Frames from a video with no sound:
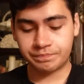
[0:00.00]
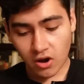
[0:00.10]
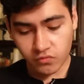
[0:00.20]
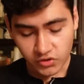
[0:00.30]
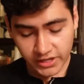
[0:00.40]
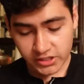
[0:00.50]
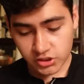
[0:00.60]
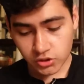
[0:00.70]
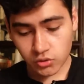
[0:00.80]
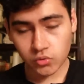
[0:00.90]
Now for day
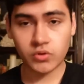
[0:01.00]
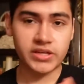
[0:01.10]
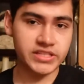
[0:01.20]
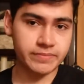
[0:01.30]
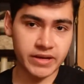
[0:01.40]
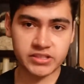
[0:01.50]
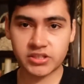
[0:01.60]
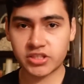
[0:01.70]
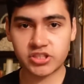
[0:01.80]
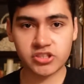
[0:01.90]
2, it's
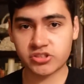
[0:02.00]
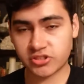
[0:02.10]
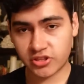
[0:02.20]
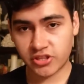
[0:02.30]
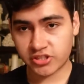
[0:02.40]
basically just the